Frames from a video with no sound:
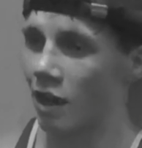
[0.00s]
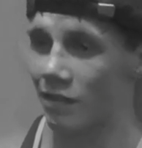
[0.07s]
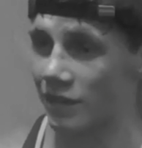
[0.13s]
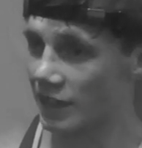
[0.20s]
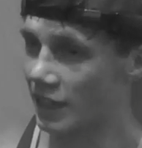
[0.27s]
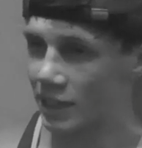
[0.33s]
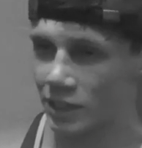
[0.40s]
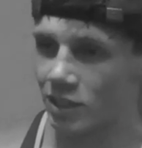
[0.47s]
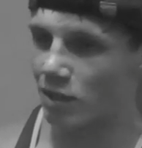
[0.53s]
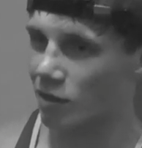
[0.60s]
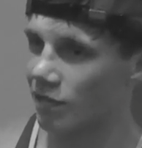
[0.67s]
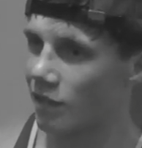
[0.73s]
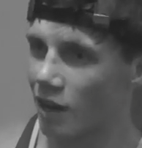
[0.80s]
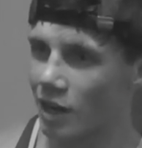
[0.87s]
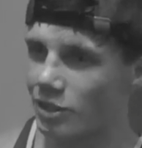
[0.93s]
I think he just came out
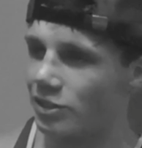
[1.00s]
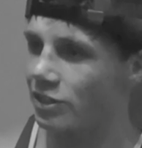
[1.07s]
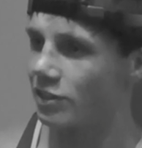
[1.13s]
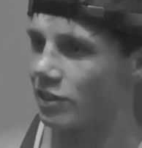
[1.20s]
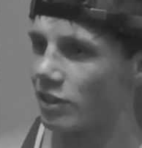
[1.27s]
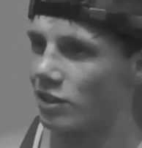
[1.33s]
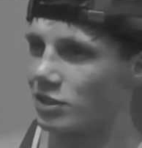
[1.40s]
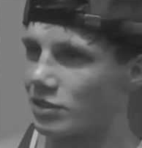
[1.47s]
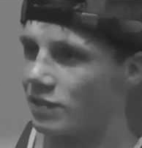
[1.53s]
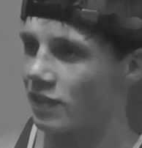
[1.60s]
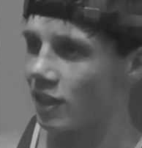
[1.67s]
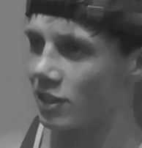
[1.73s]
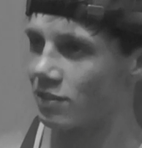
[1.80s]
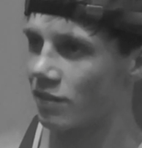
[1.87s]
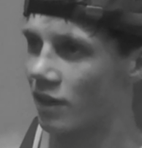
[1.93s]
faster. He knew he lost the
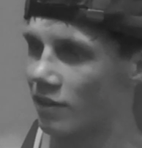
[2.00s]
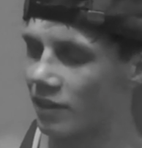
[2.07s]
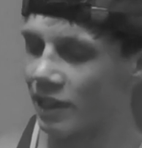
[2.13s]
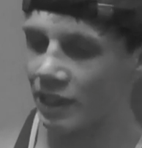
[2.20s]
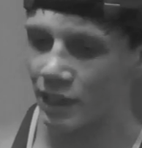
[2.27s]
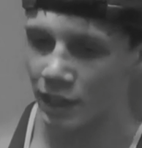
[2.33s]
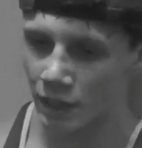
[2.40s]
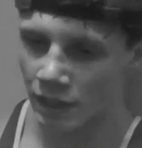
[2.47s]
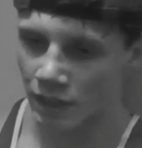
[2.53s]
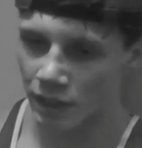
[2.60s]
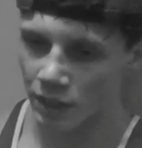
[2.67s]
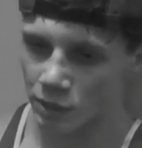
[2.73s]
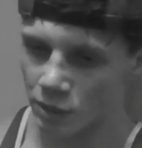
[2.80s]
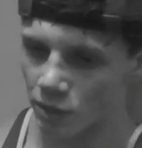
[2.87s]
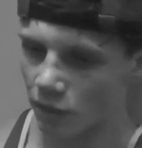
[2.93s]
first round.
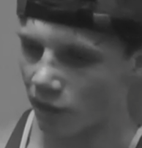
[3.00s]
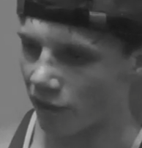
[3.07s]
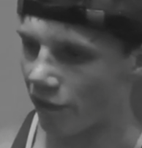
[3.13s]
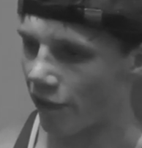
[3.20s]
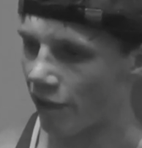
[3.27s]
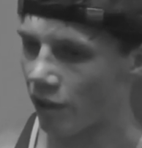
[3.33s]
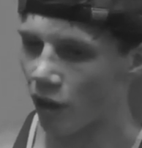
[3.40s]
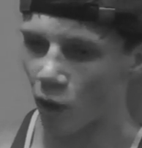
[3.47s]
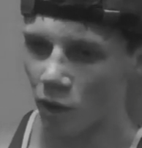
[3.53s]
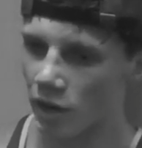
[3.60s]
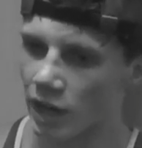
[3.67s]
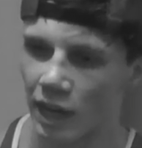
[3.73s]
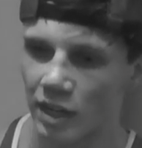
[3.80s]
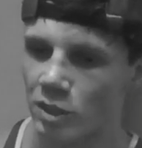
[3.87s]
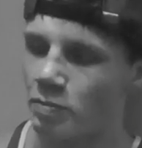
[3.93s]
Sort of, I want to
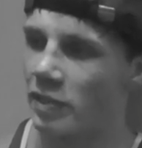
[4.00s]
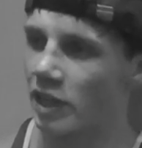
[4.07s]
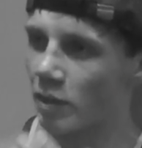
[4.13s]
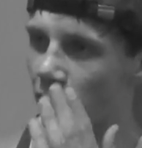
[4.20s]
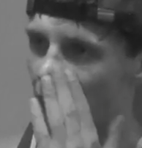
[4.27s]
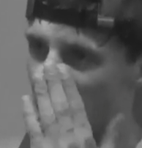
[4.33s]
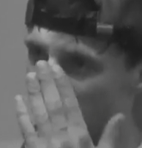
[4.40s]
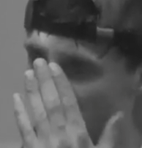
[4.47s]
land some bigger power